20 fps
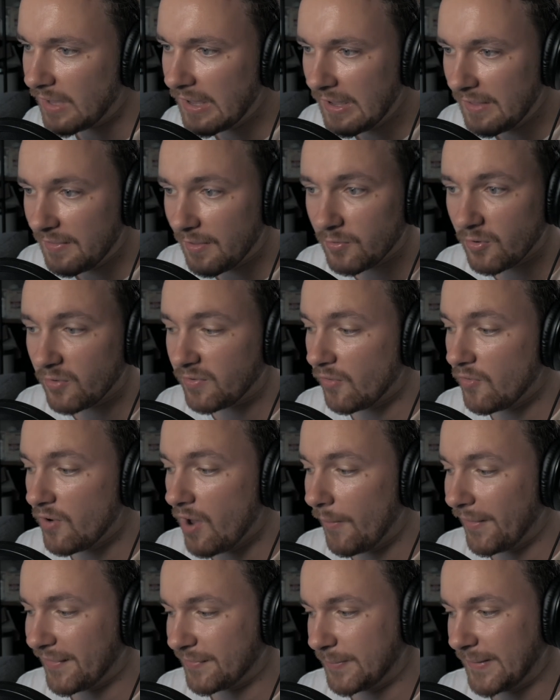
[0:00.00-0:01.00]
There's also
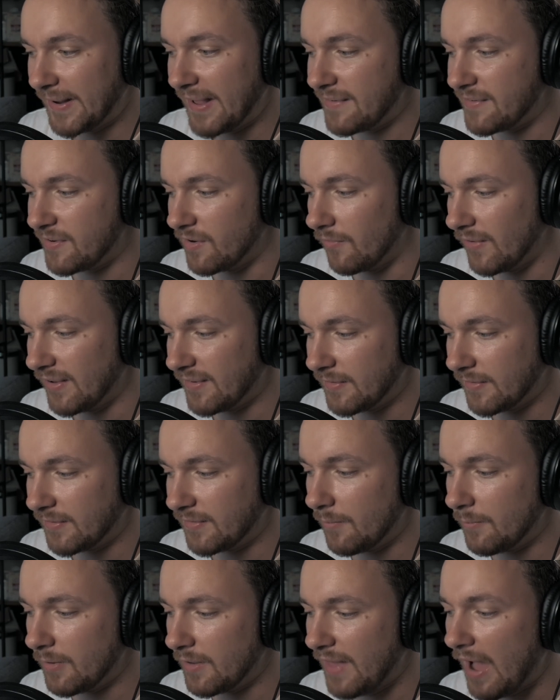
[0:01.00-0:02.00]
no explanation of it. It's just
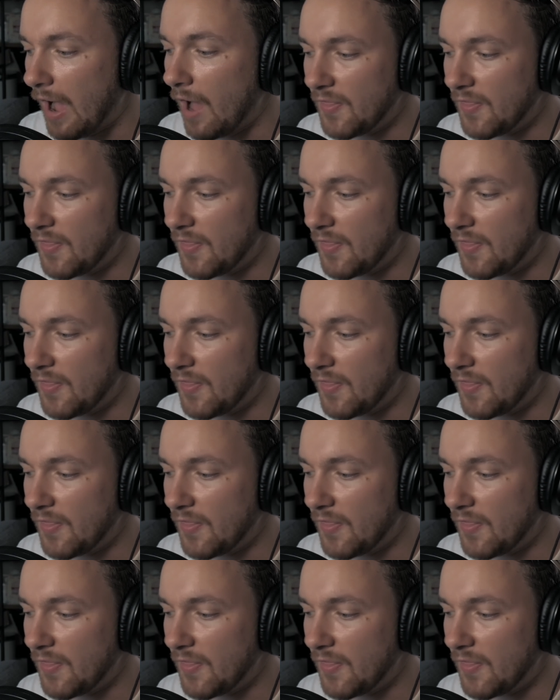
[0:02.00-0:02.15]
simply that.